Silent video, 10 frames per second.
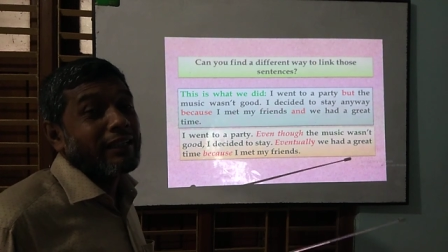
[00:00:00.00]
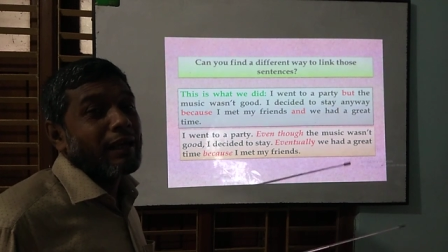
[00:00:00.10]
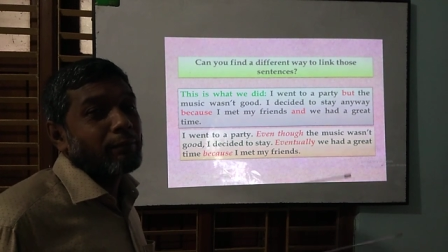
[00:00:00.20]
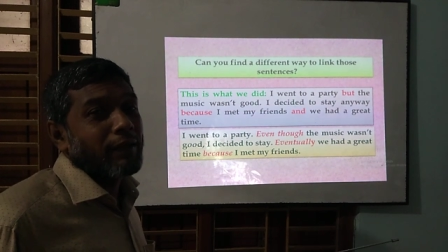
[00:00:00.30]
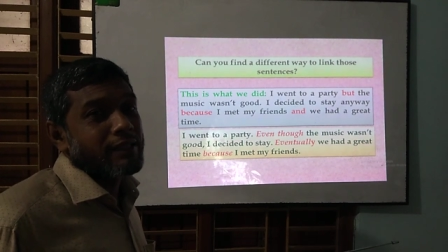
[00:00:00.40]
in
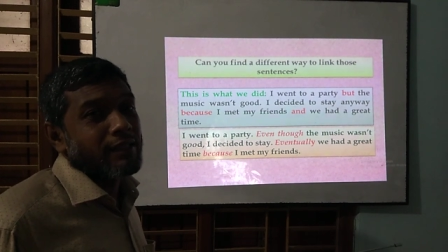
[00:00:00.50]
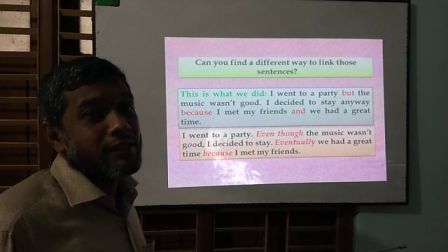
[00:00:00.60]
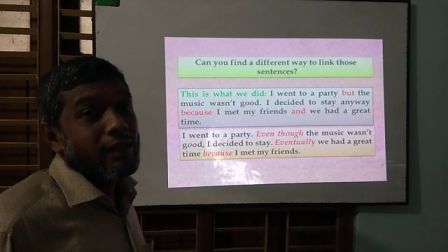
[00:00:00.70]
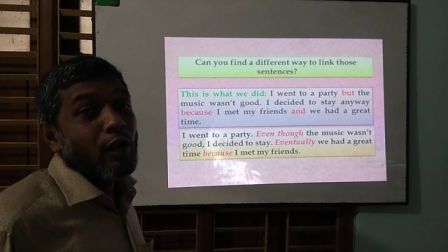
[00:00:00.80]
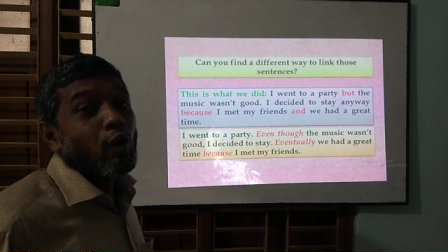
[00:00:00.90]
a
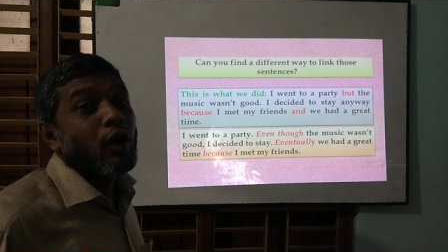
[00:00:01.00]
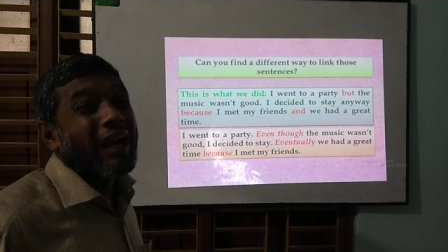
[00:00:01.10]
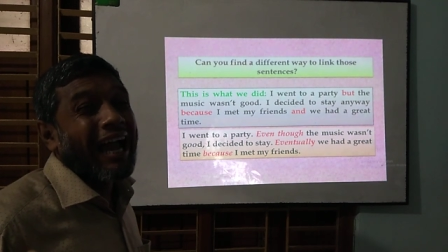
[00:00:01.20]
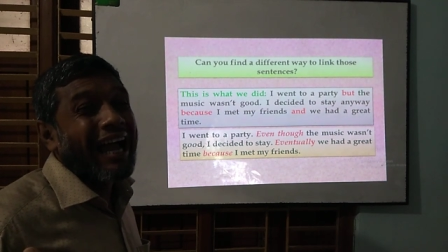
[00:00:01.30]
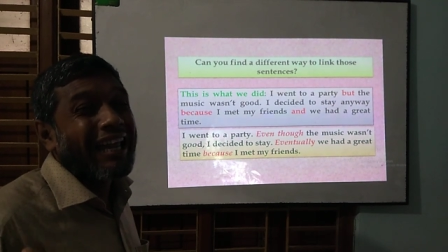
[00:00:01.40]
passage,
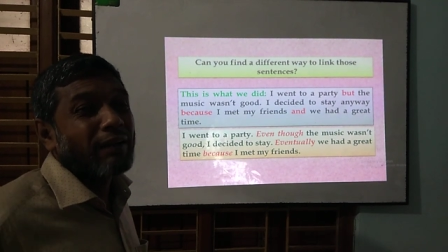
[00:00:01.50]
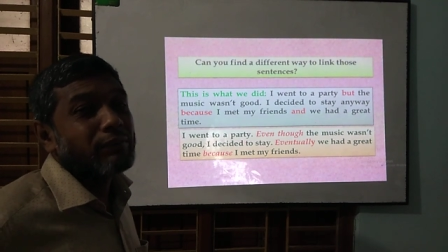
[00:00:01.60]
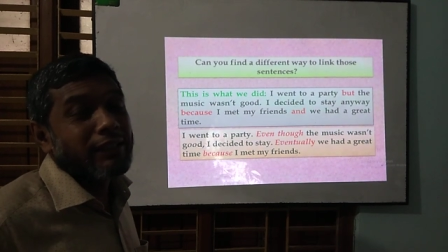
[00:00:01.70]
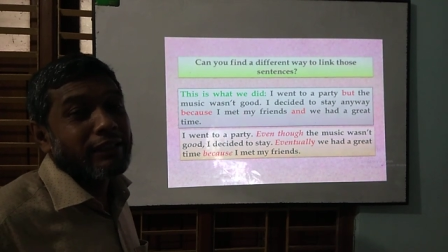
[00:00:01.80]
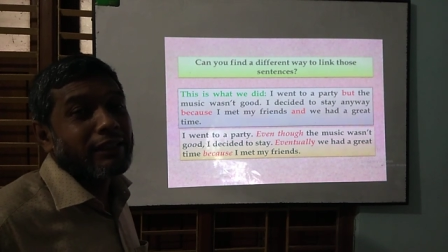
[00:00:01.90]
what I
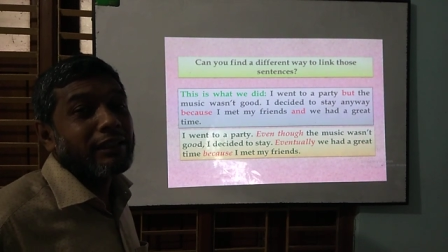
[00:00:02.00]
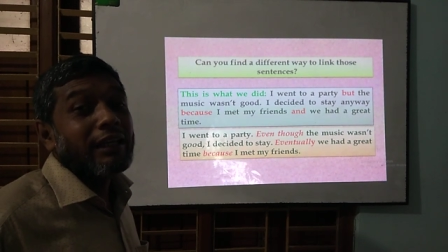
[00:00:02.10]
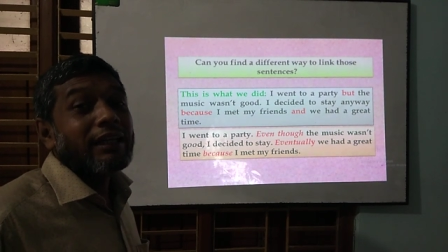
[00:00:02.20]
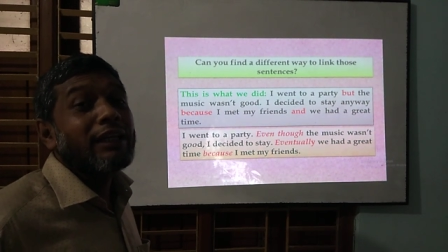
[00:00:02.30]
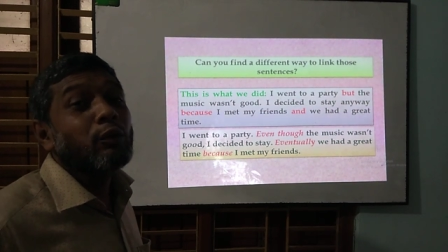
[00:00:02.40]
am thinking,
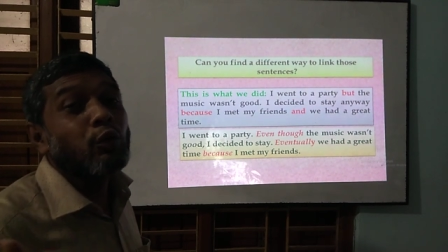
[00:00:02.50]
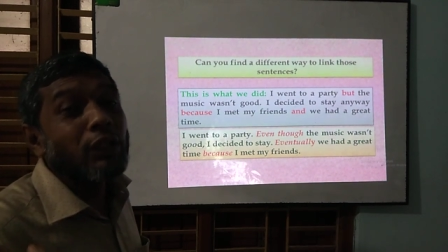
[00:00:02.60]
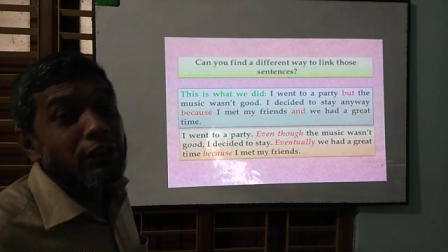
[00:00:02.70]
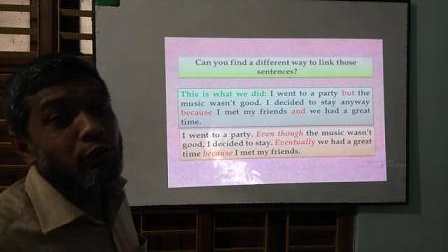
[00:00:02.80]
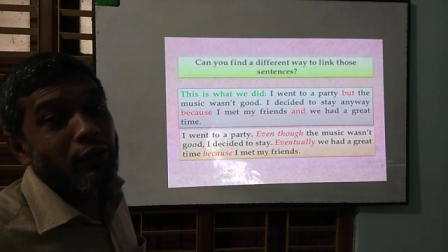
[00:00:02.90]
in
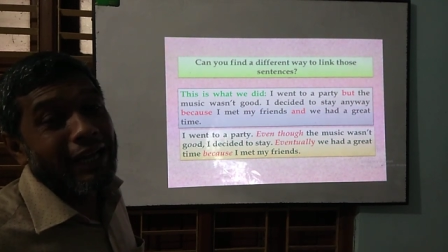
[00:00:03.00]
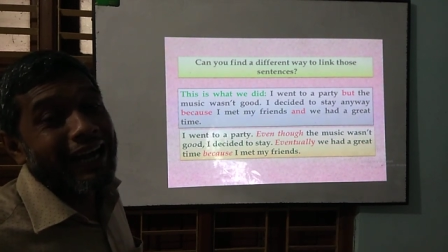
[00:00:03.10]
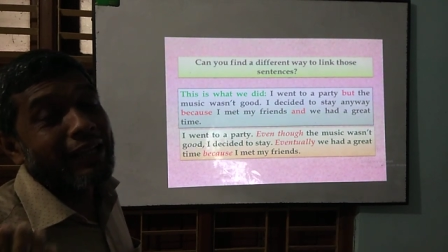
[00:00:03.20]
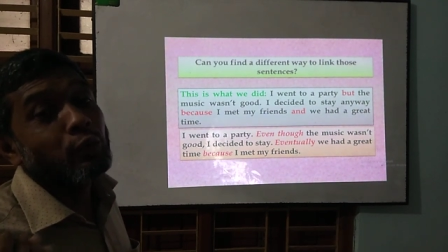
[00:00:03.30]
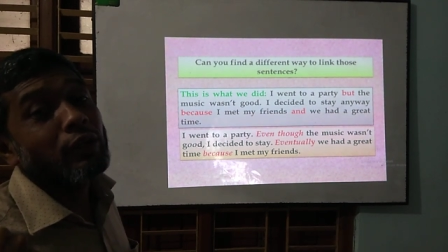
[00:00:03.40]
which way
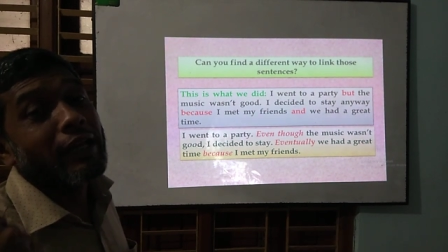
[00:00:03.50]
I would